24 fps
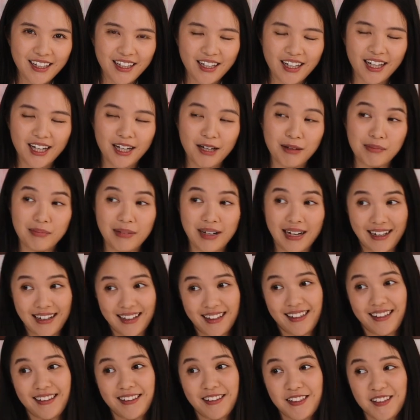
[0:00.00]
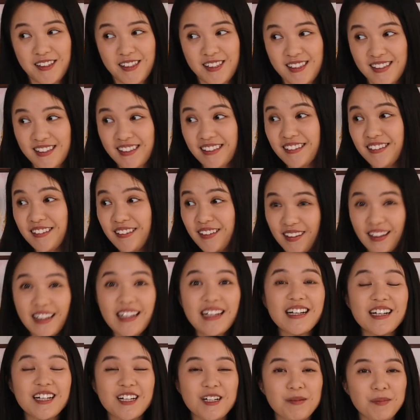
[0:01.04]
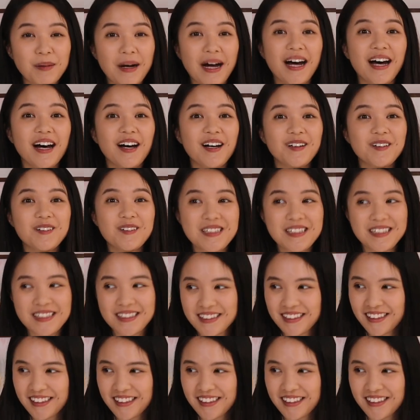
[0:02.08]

um, I still think about